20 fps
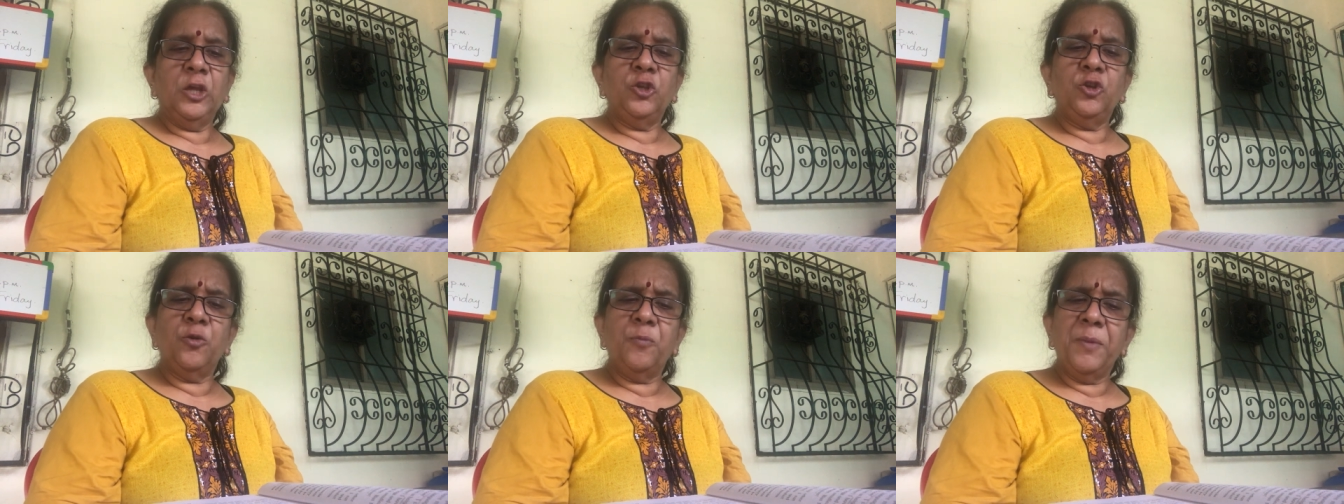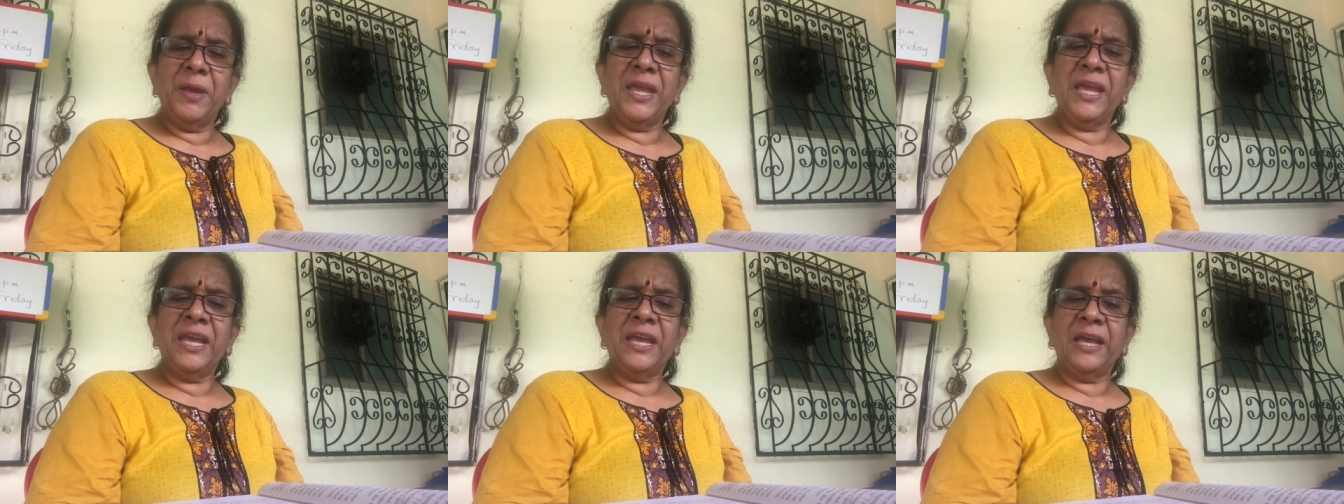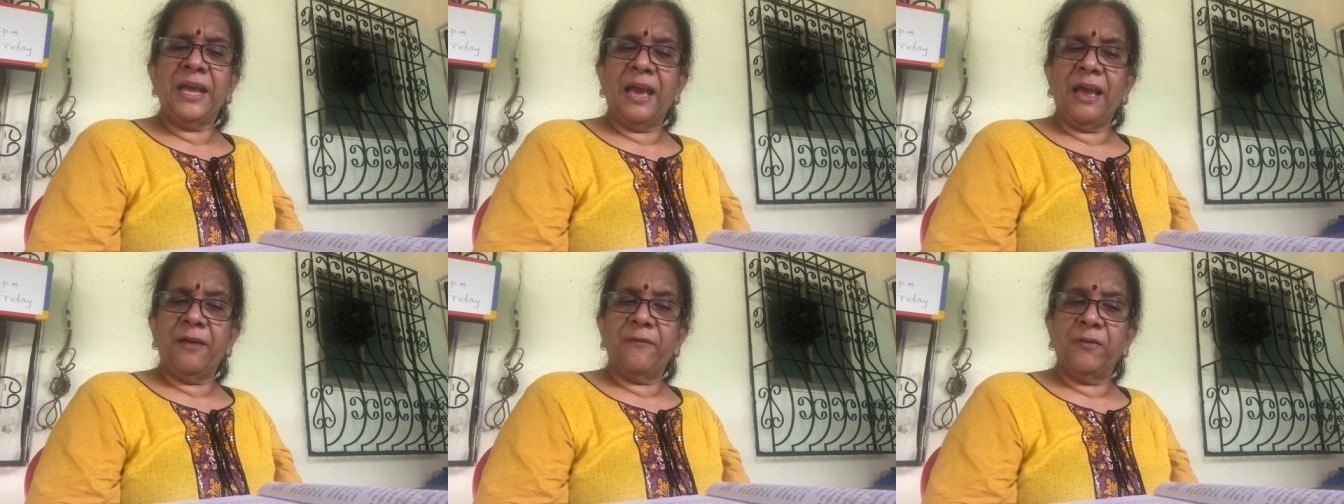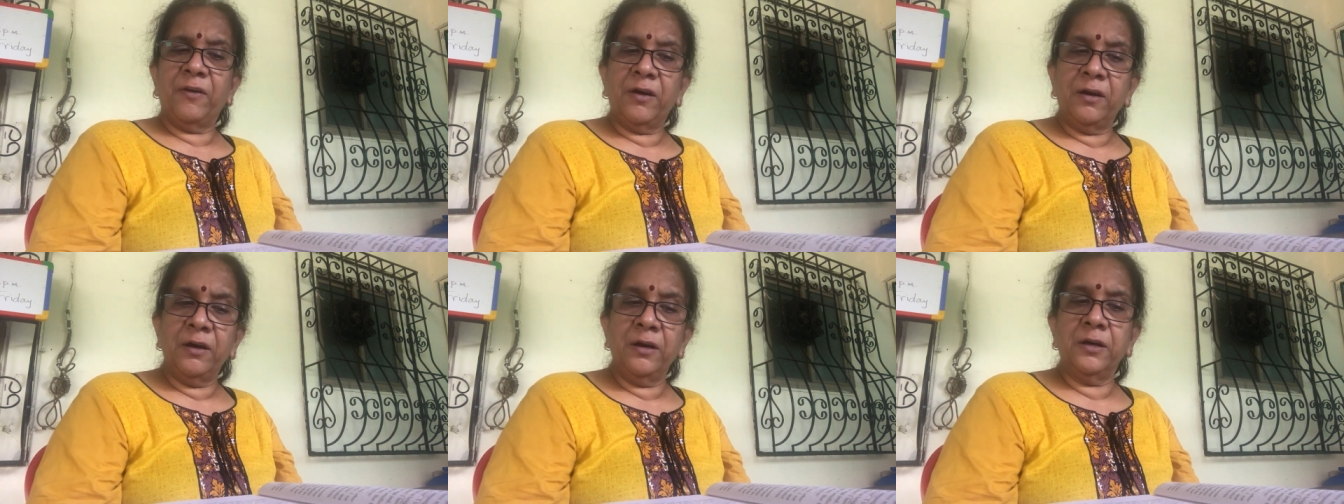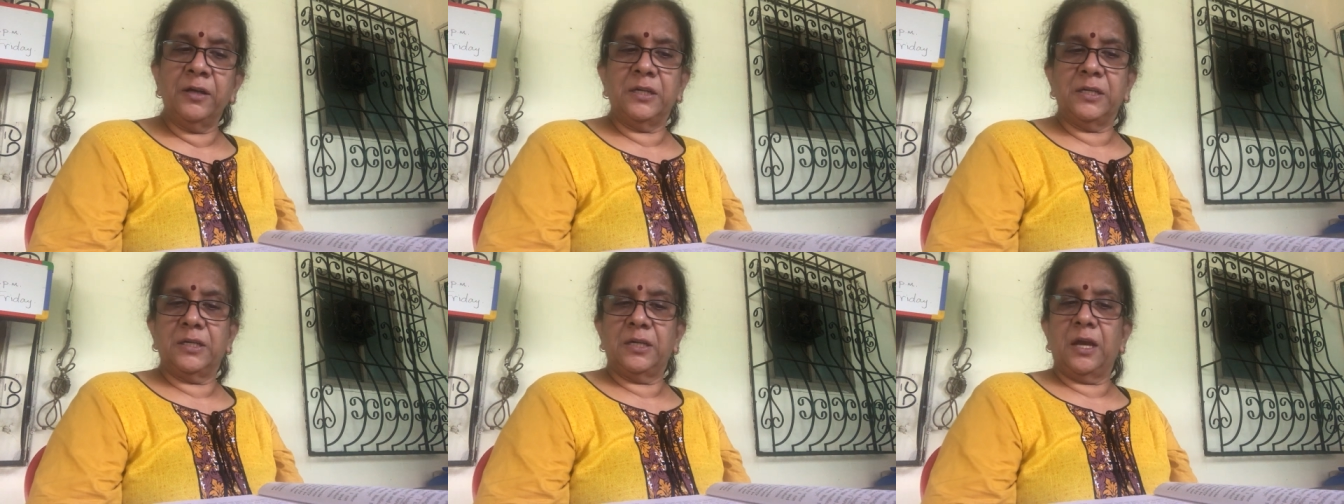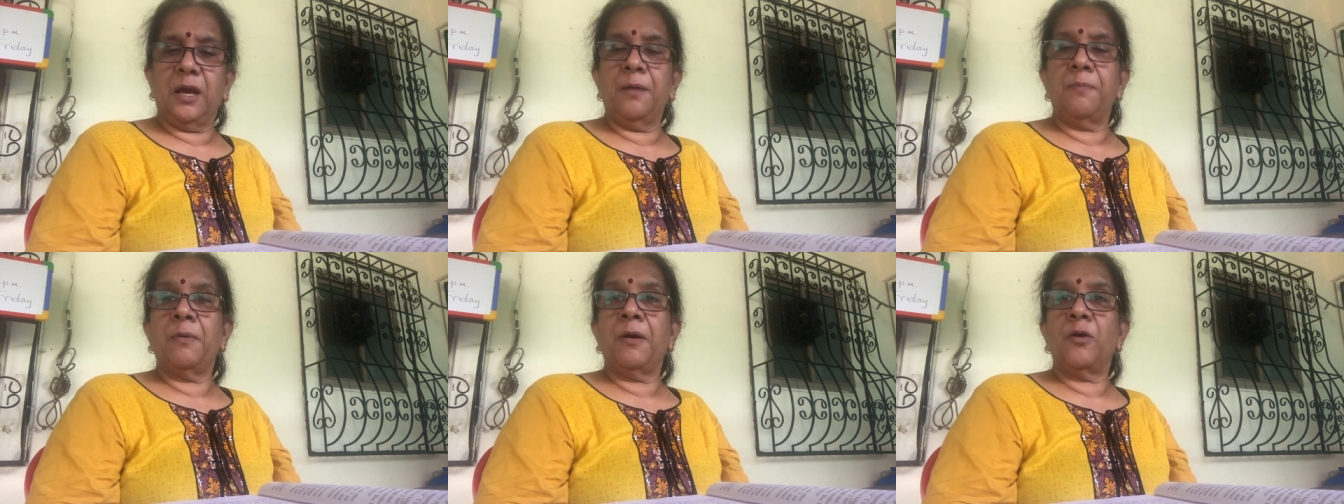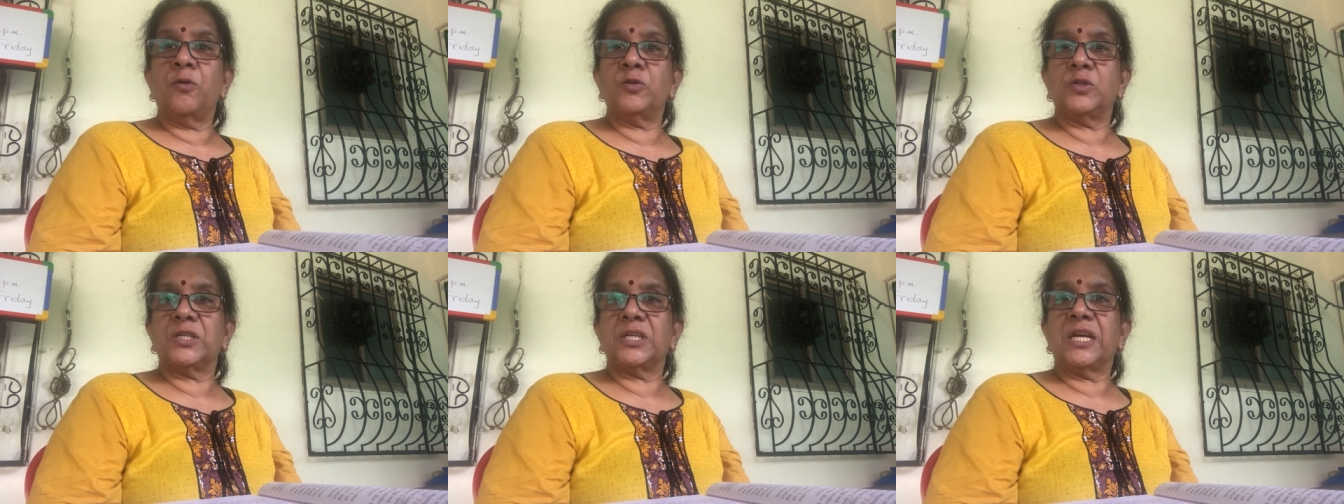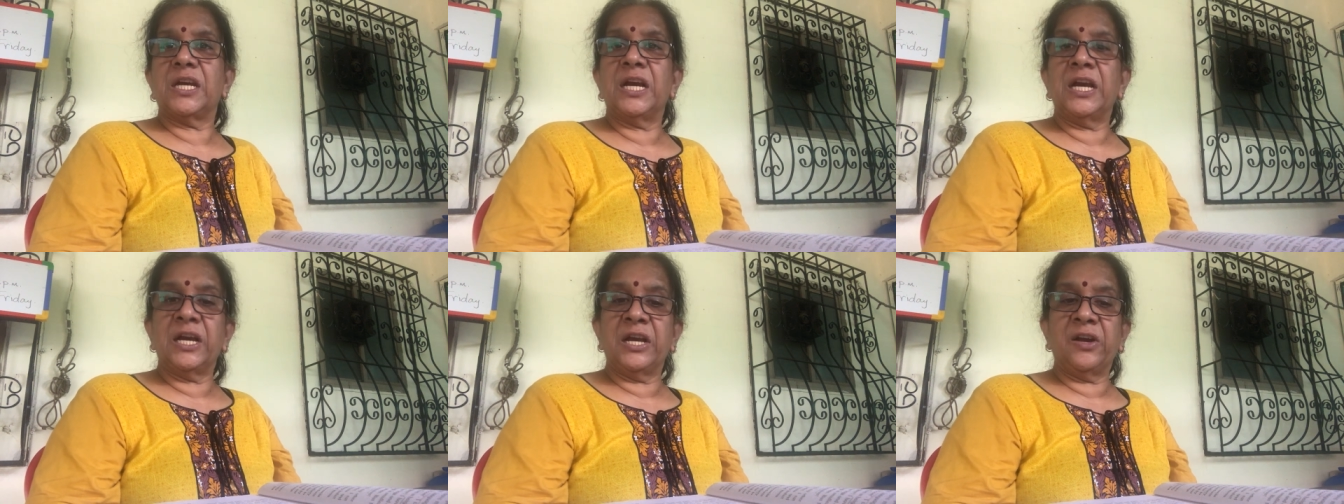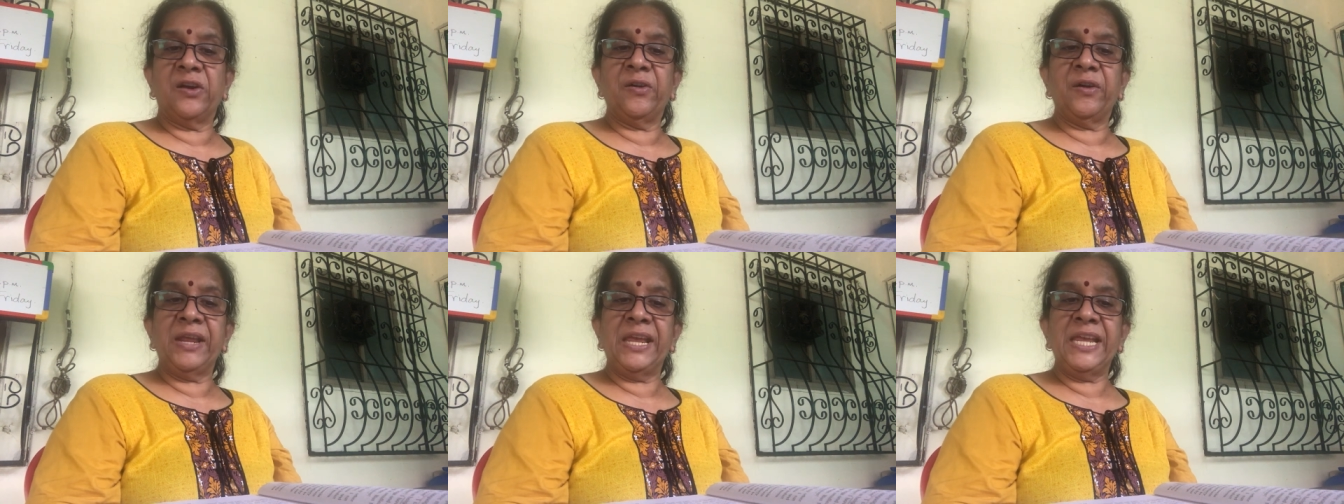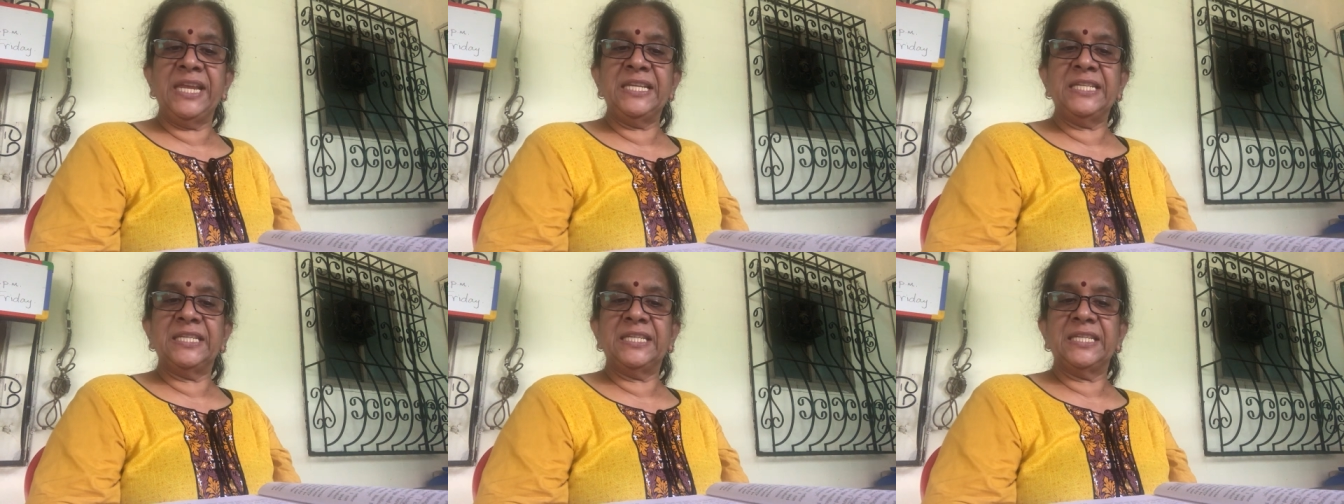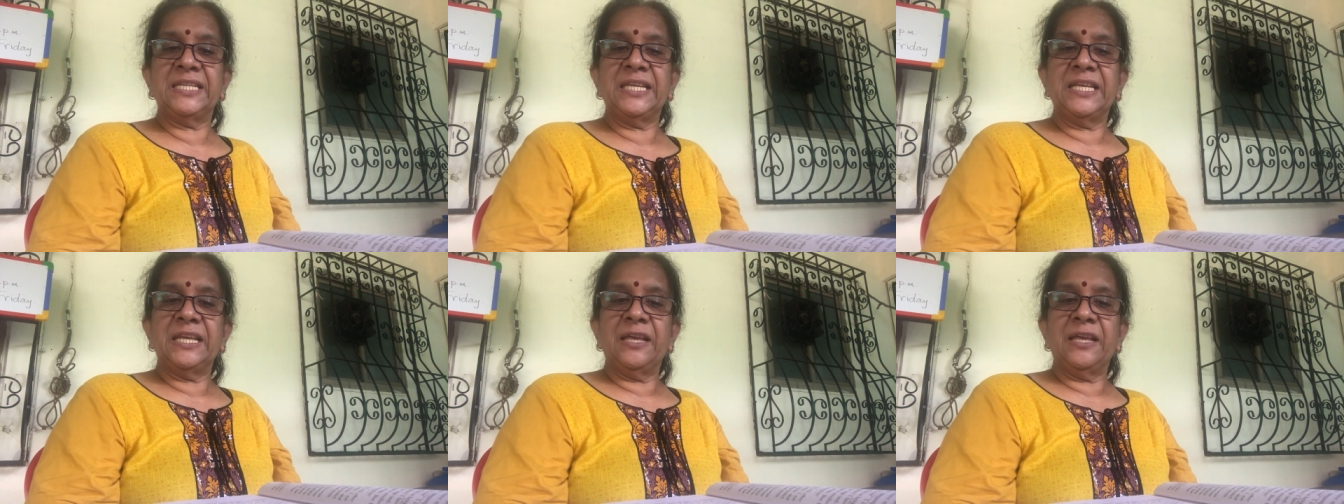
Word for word: You may have heard about a great